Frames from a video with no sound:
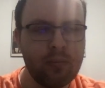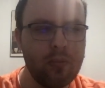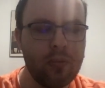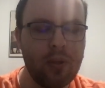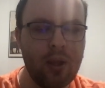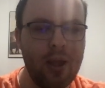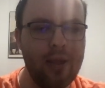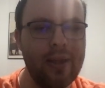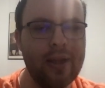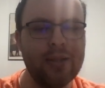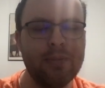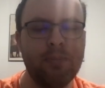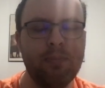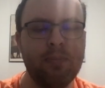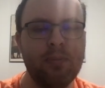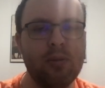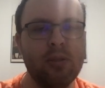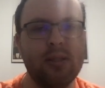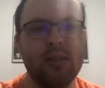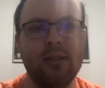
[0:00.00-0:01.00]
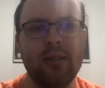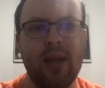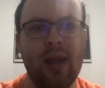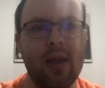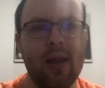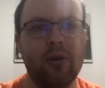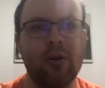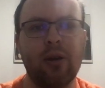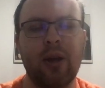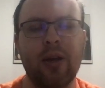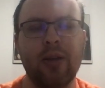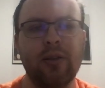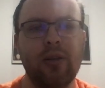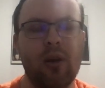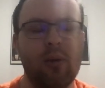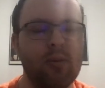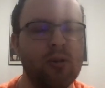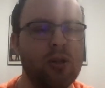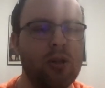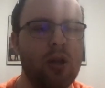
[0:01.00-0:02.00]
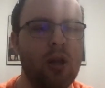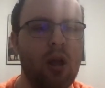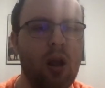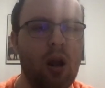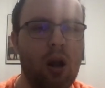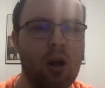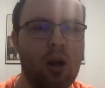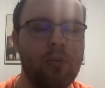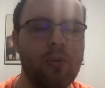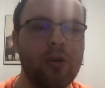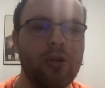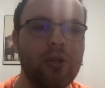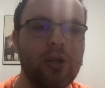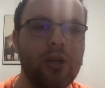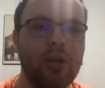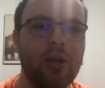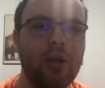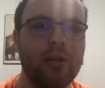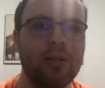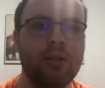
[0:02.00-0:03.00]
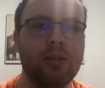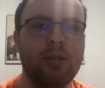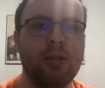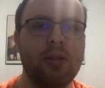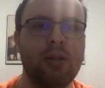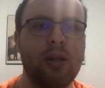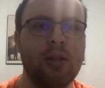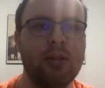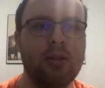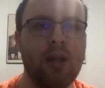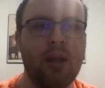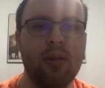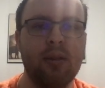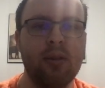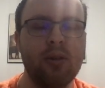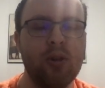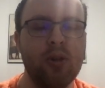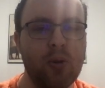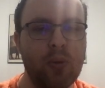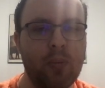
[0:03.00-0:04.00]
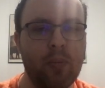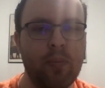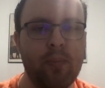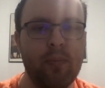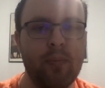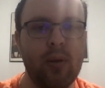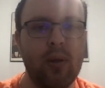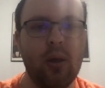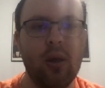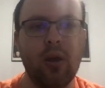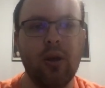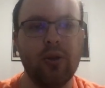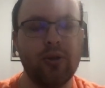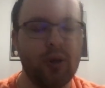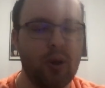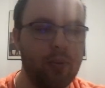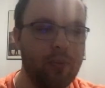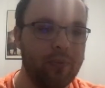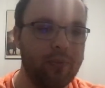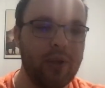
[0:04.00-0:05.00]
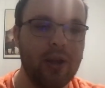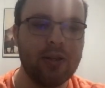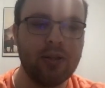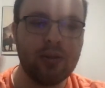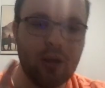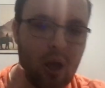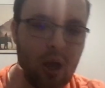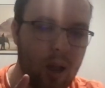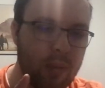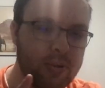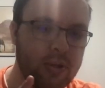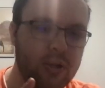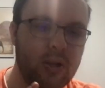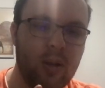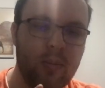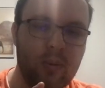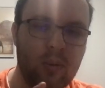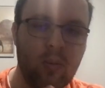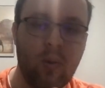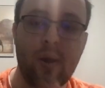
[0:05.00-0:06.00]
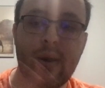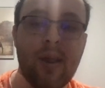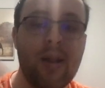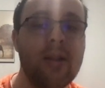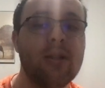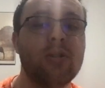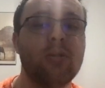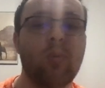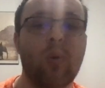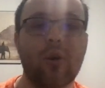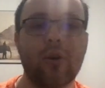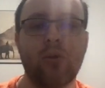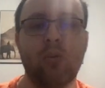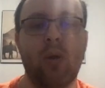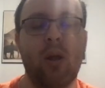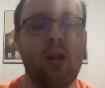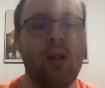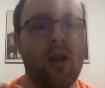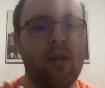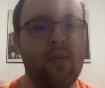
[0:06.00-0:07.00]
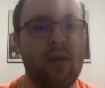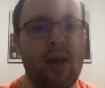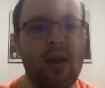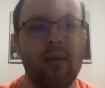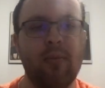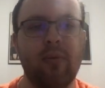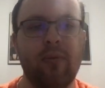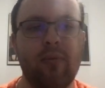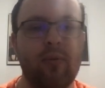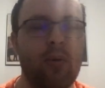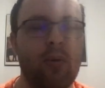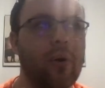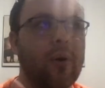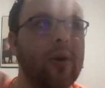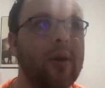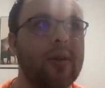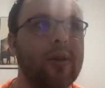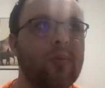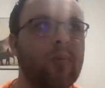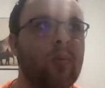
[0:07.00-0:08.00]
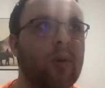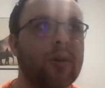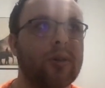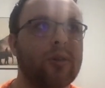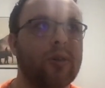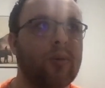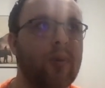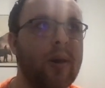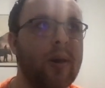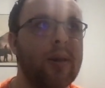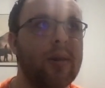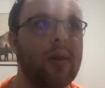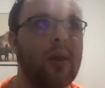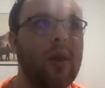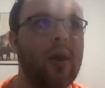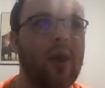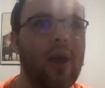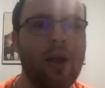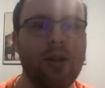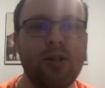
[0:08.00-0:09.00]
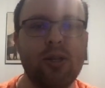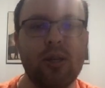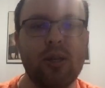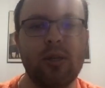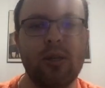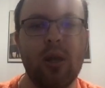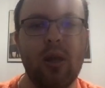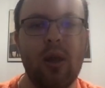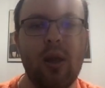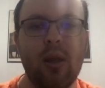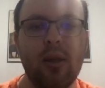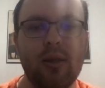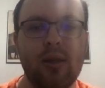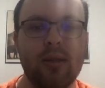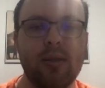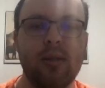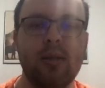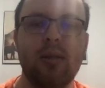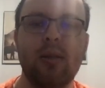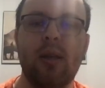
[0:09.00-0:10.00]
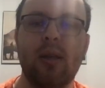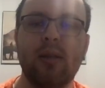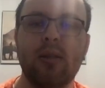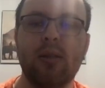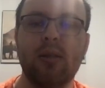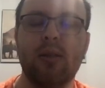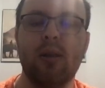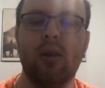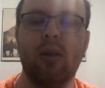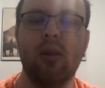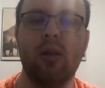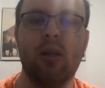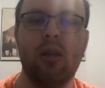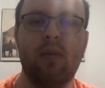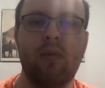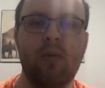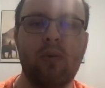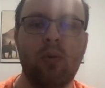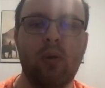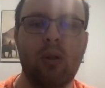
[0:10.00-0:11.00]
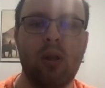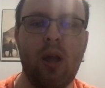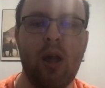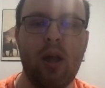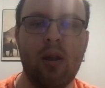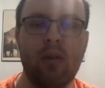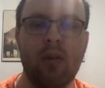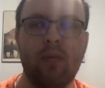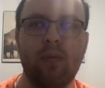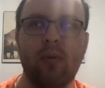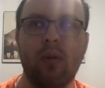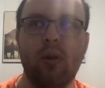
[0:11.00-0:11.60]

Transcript: And that's standard ICRPG. It's nothing new. So that's option number 1, and it's worked well. I've had it before. It works great. It just doesn't necessarily give you a lot of